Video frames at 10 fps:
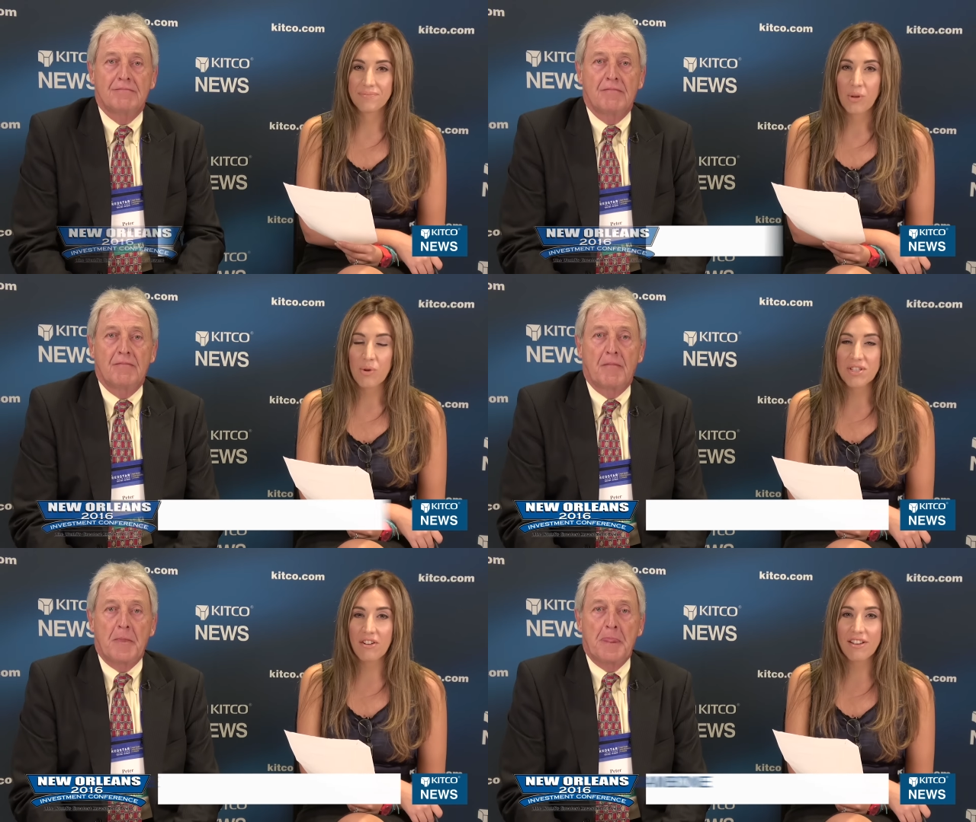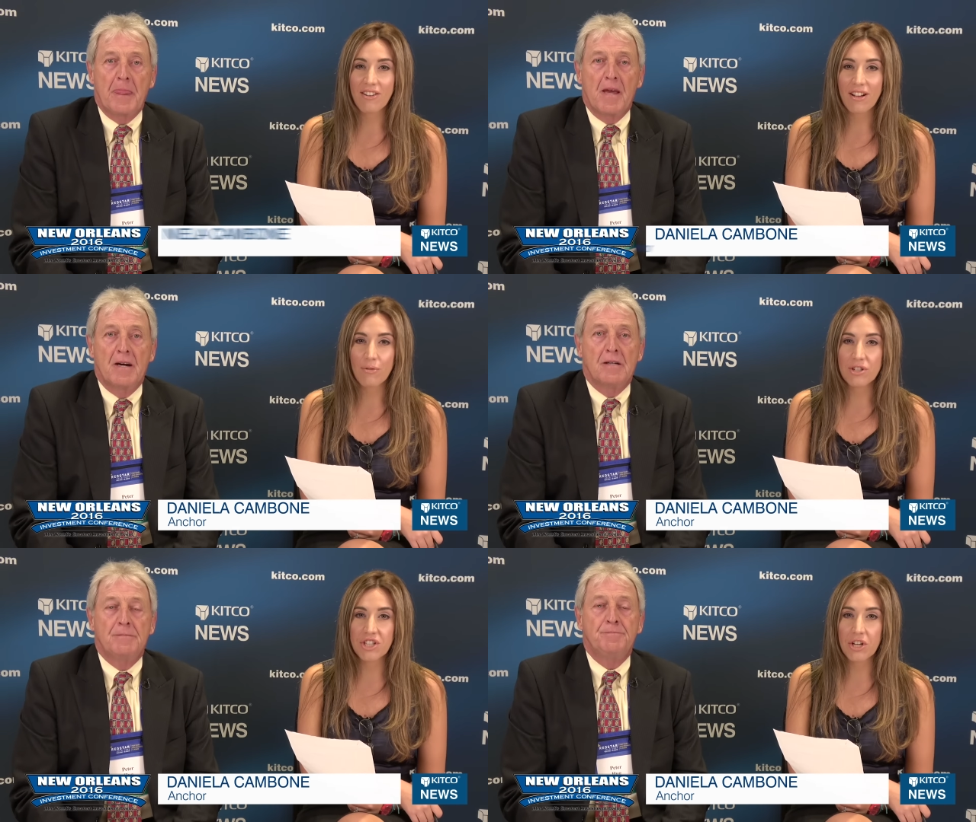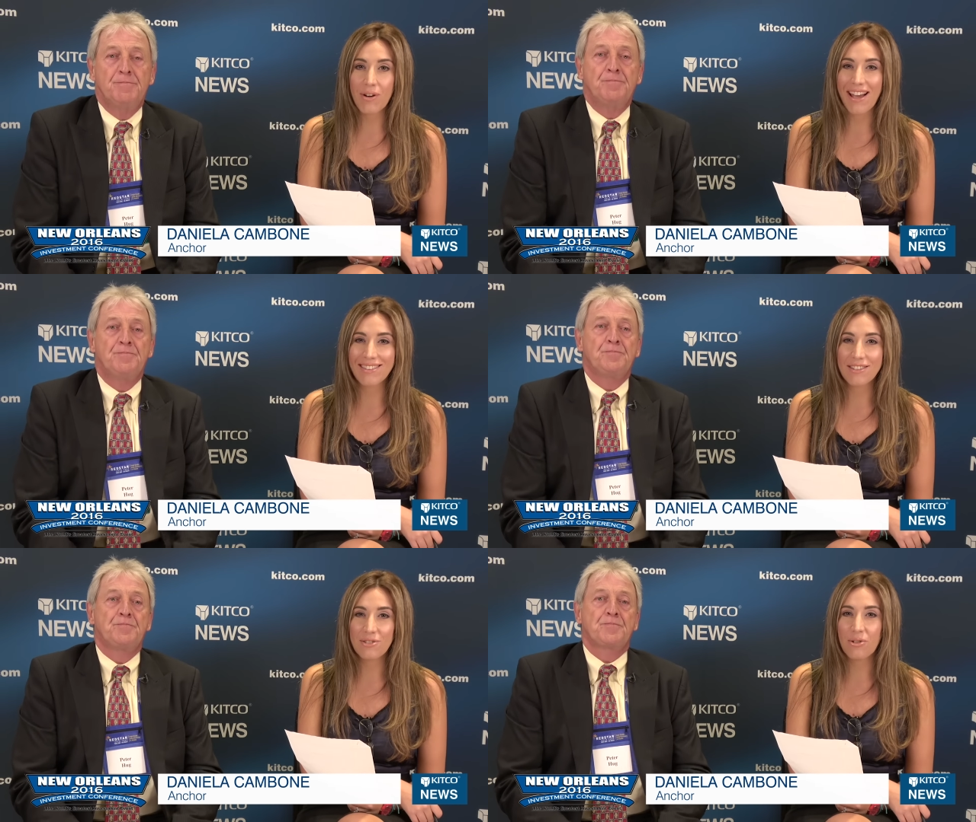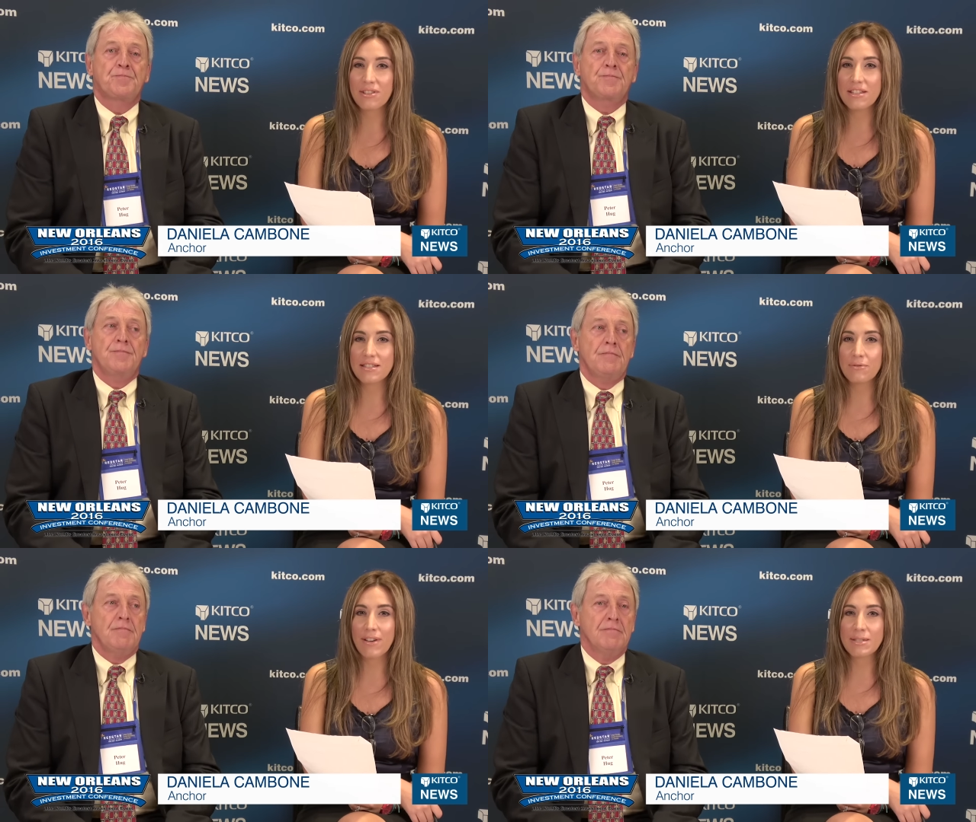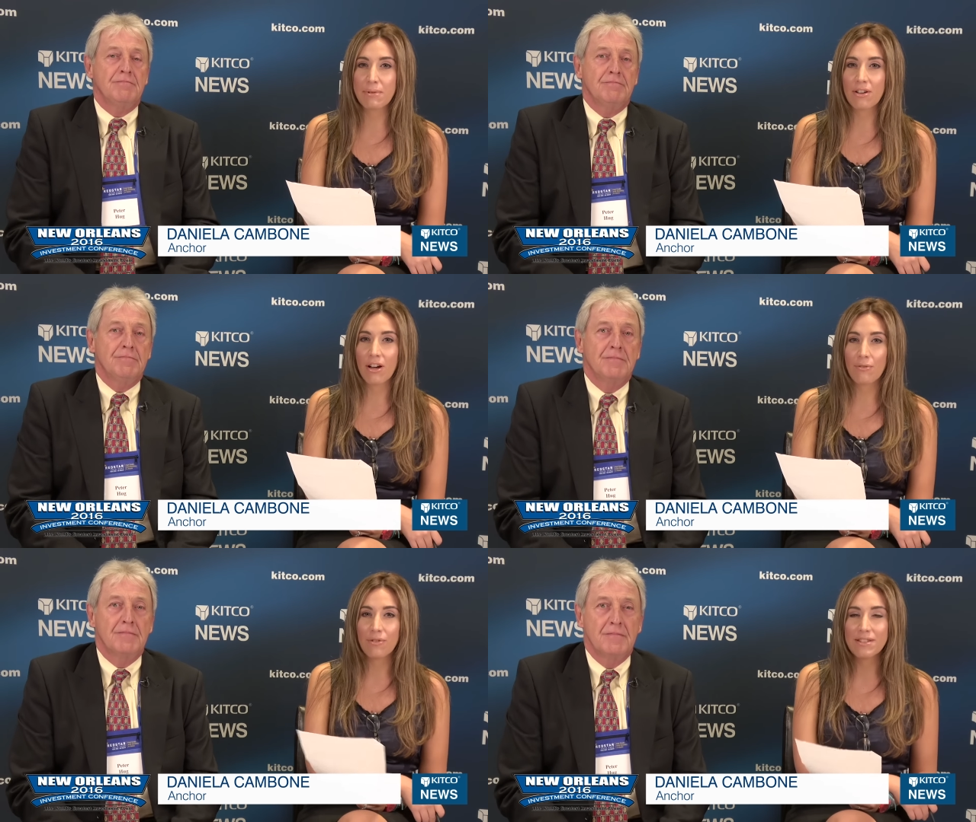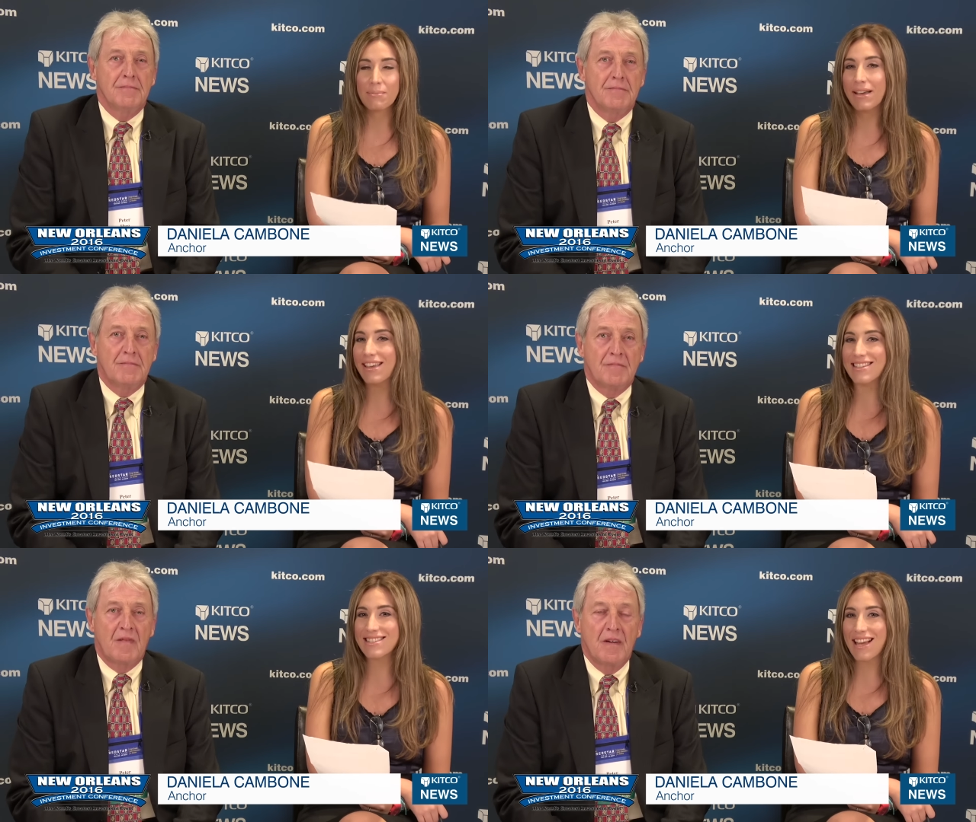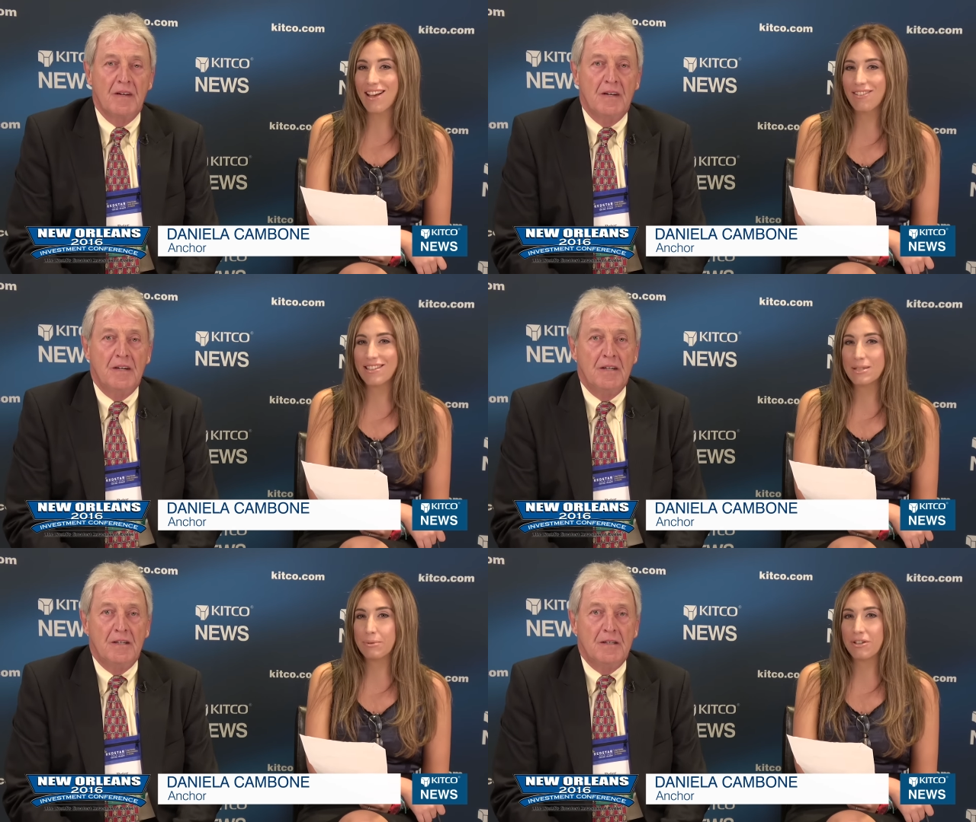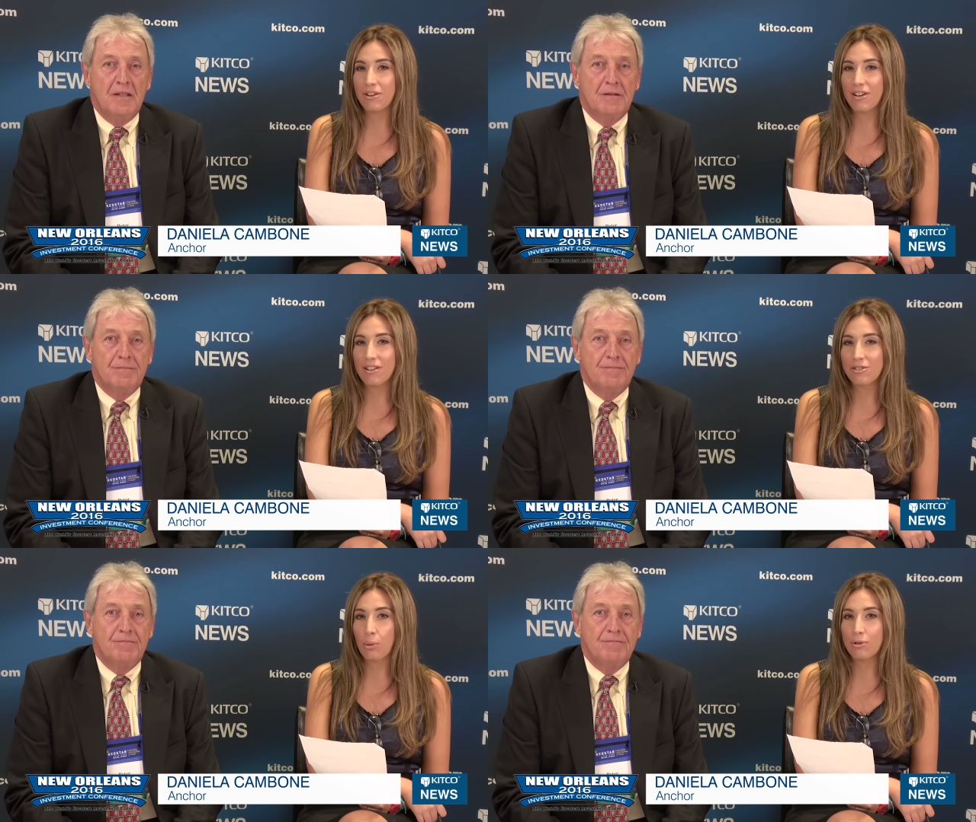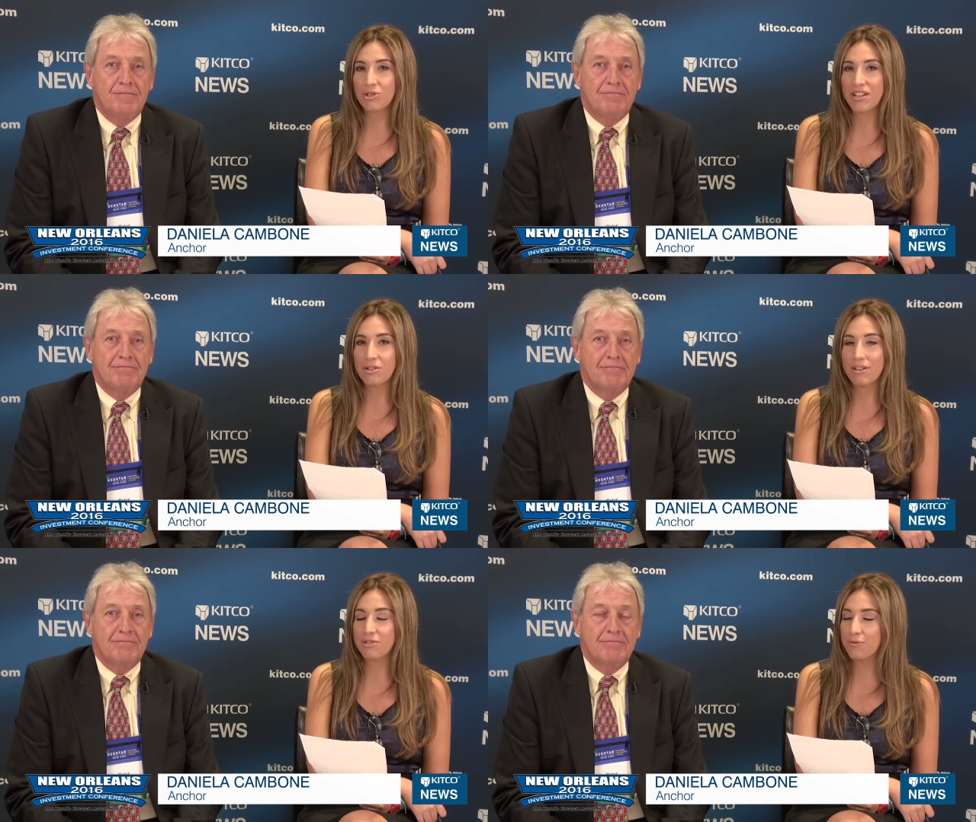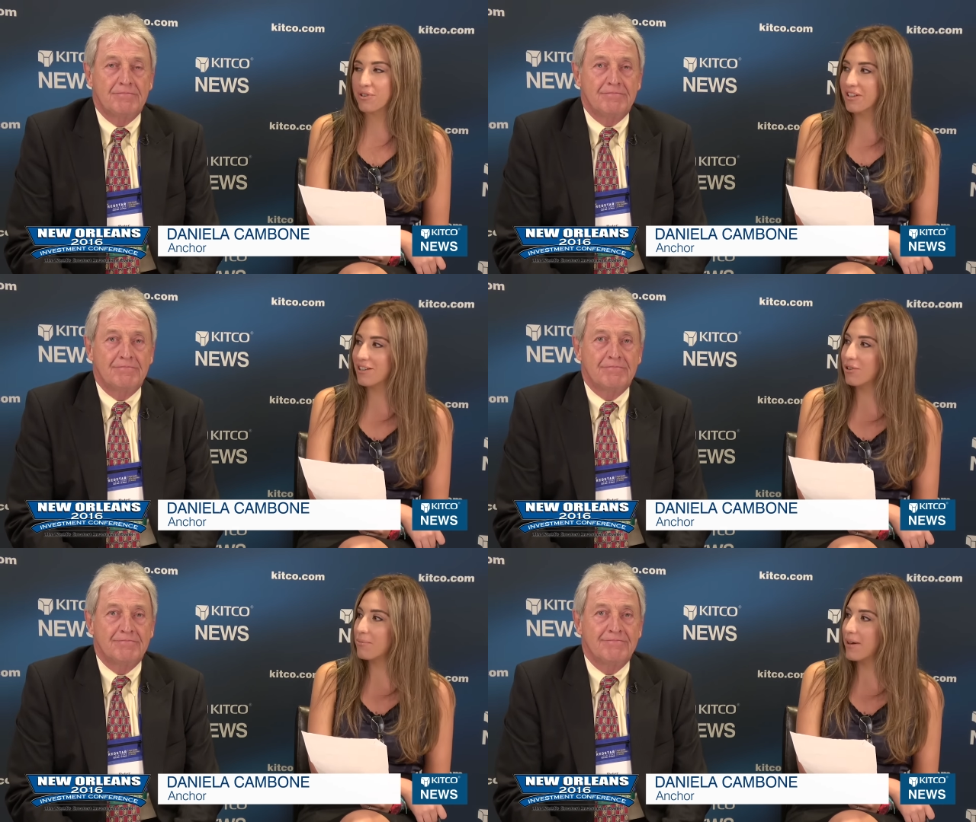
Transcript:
Speaker 1: We're starting our coverage here at the New Orleans Investment Conference, and my guest now is Peter Hug, Global Chain Director for Kitco